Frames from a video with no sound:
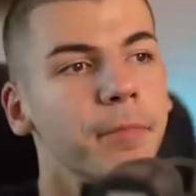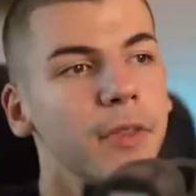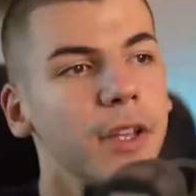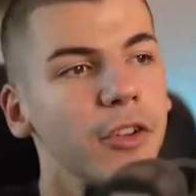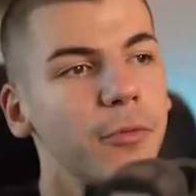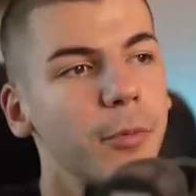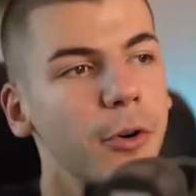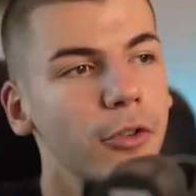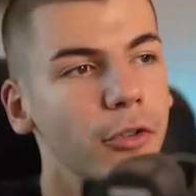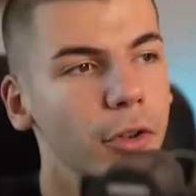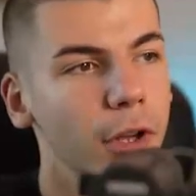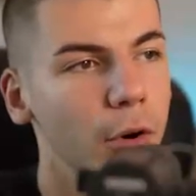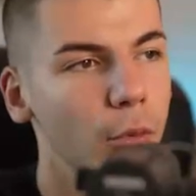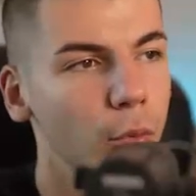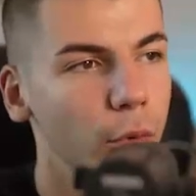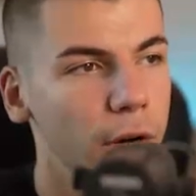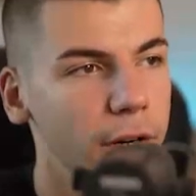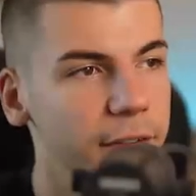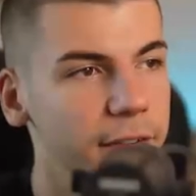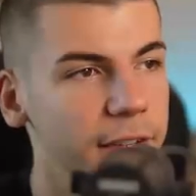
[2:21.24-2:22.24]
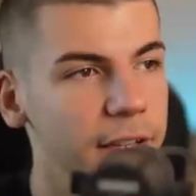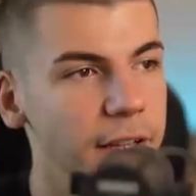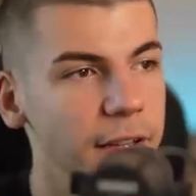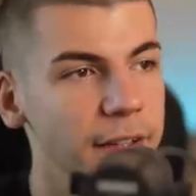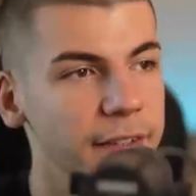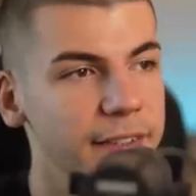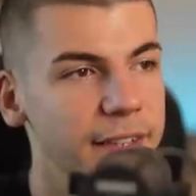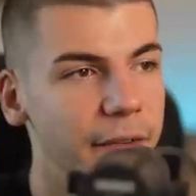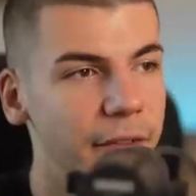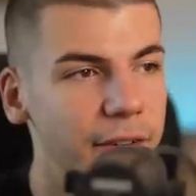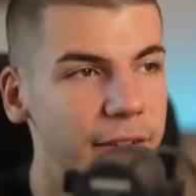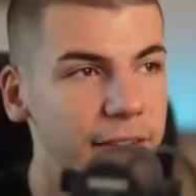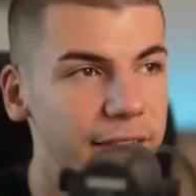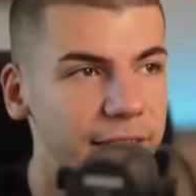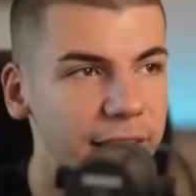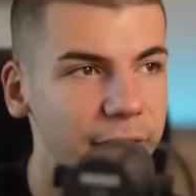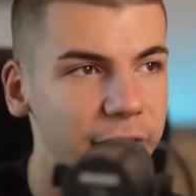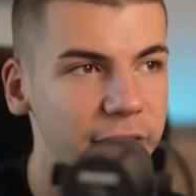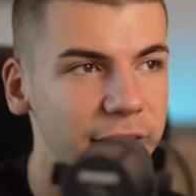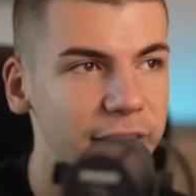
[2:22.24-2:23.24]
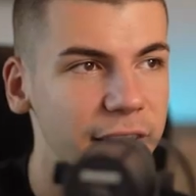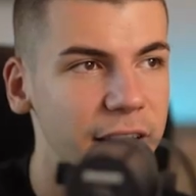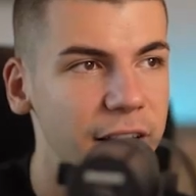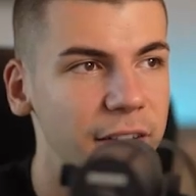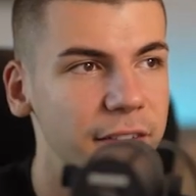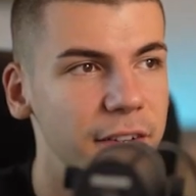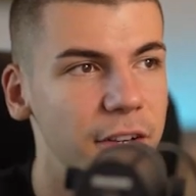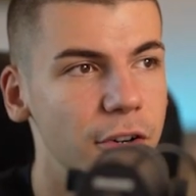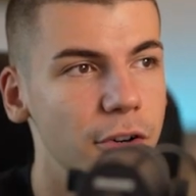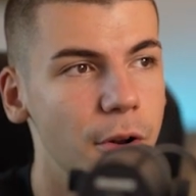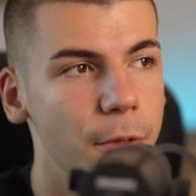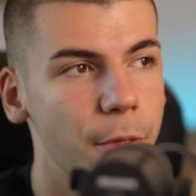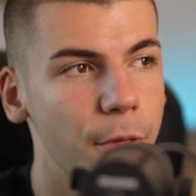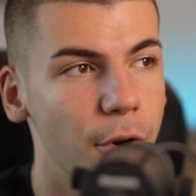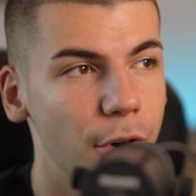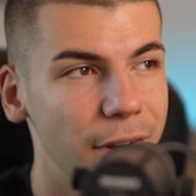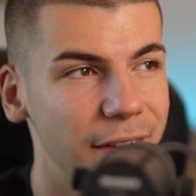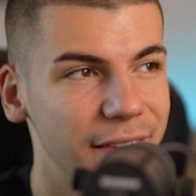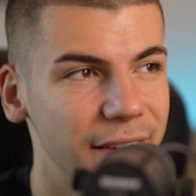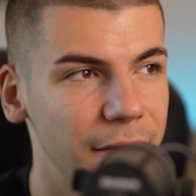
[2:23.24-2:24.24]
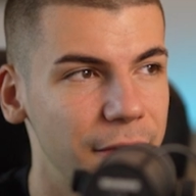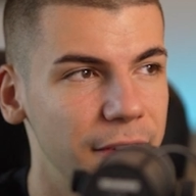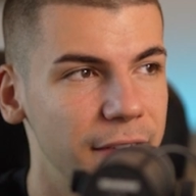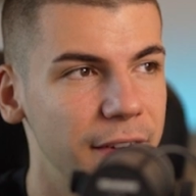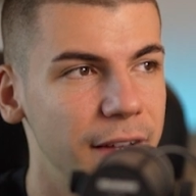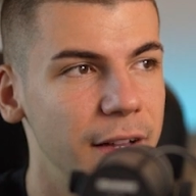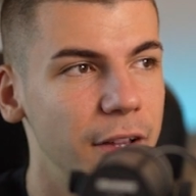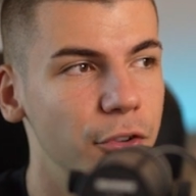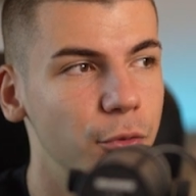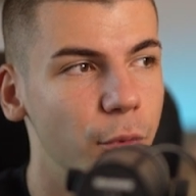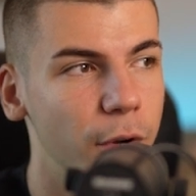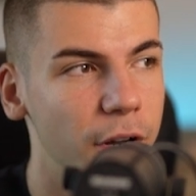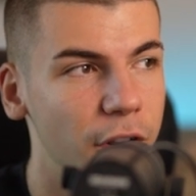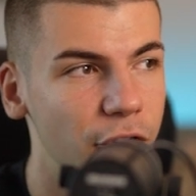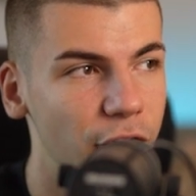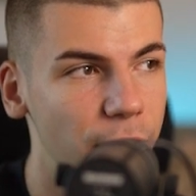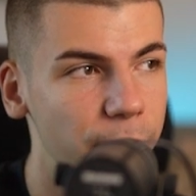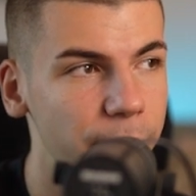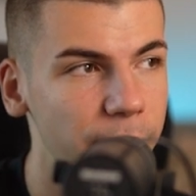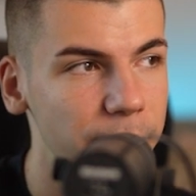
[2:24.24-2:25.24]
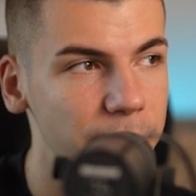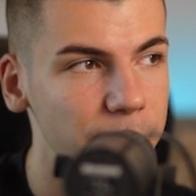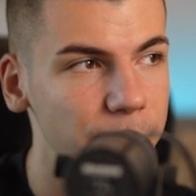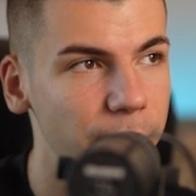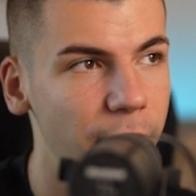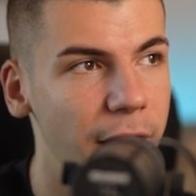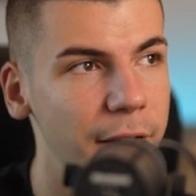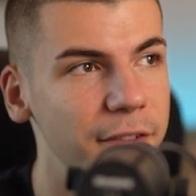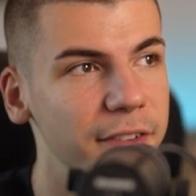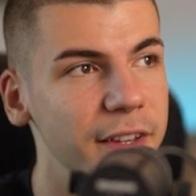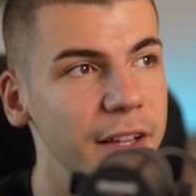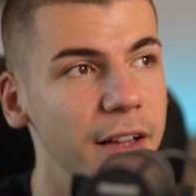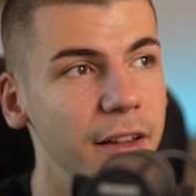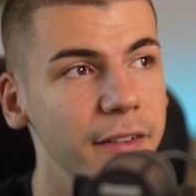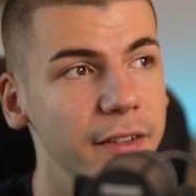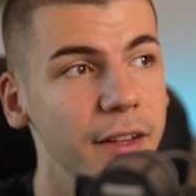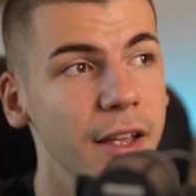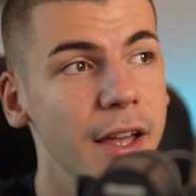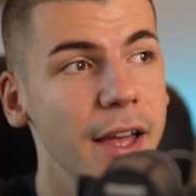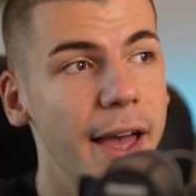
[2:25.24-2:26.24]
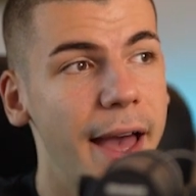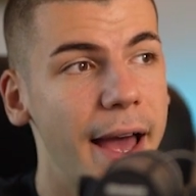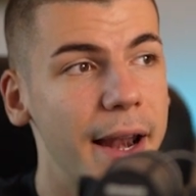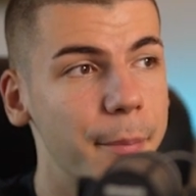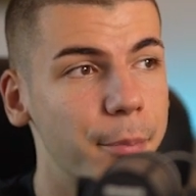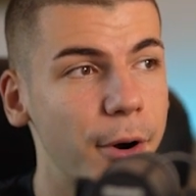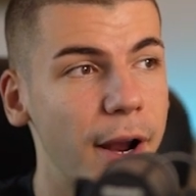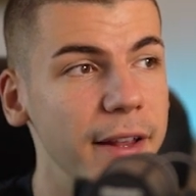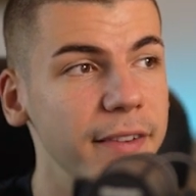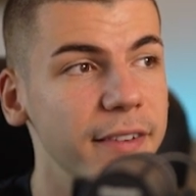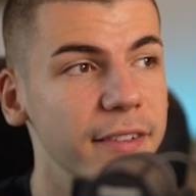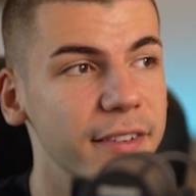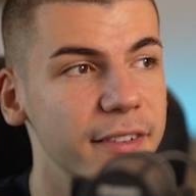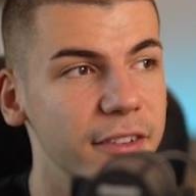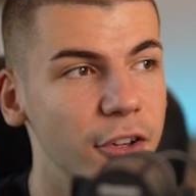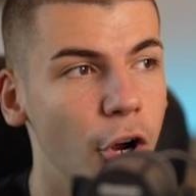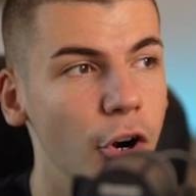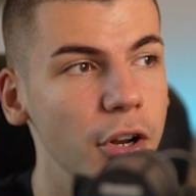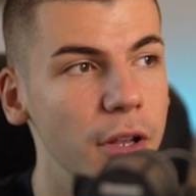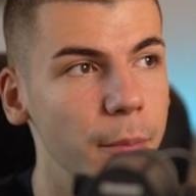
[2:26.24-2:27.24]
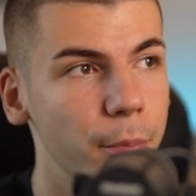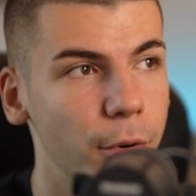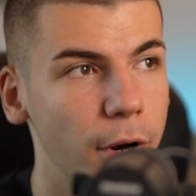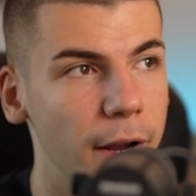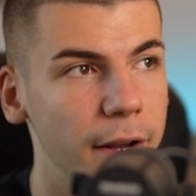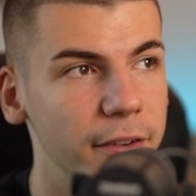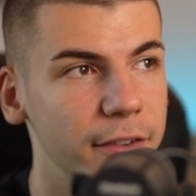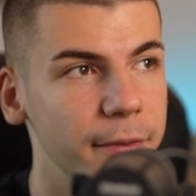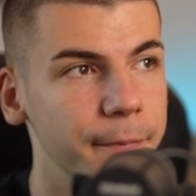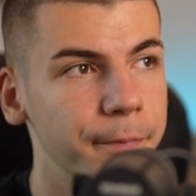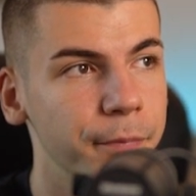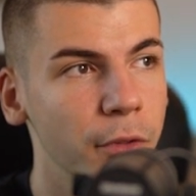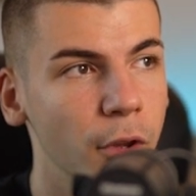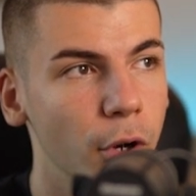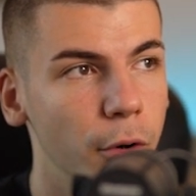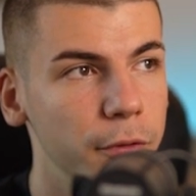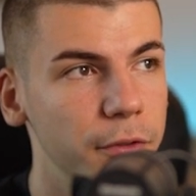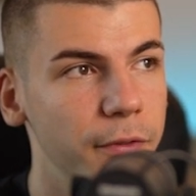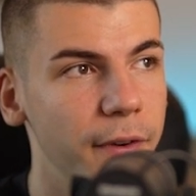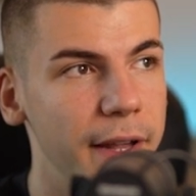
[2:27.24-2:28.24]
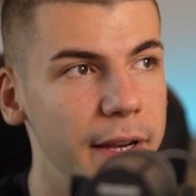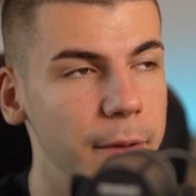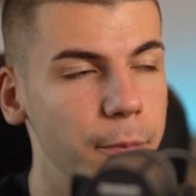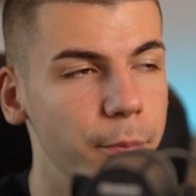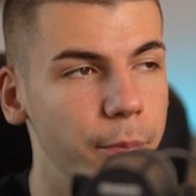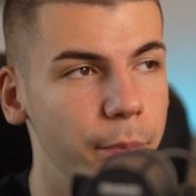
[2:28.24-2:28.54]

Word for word: This person got one sale, 77 sales here, 37 sales, 155 sales at a price starting price of 20